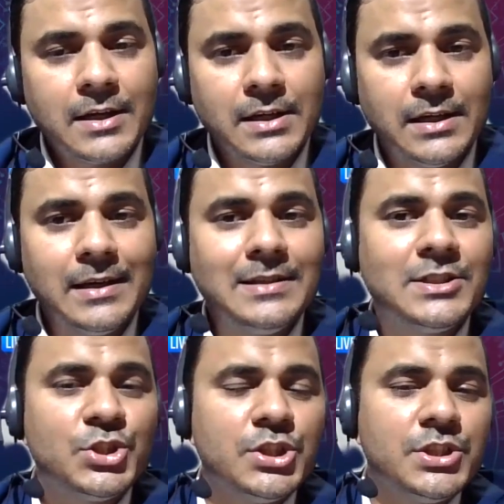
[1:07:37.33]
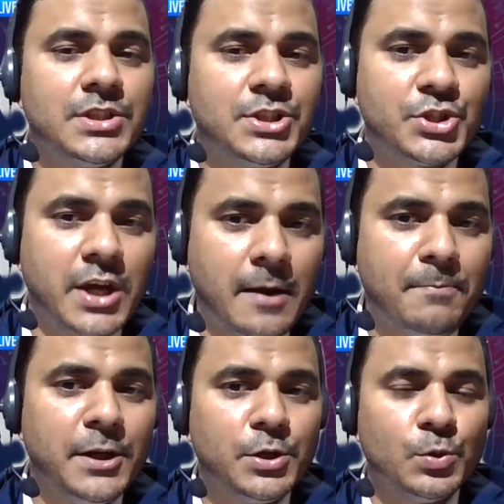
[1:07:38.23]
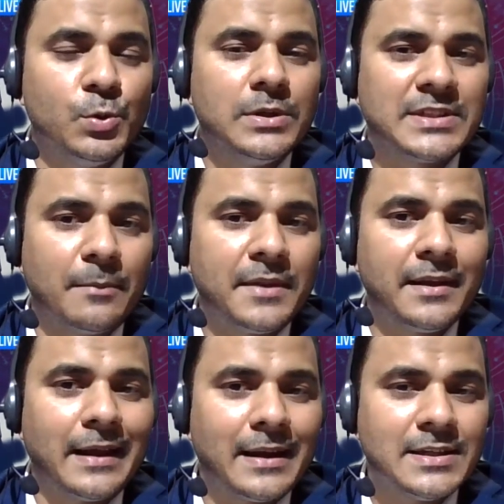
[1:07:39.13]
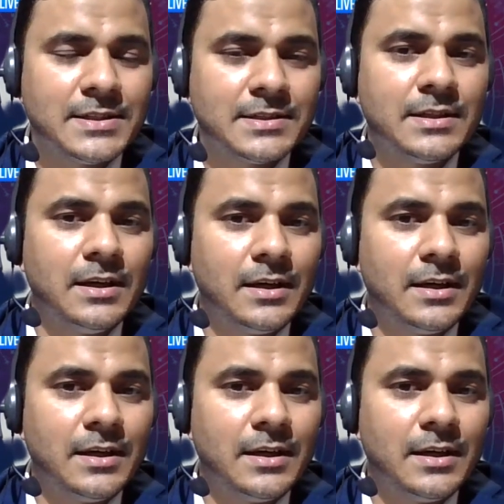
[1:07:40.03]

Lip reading: turn its shape into something that is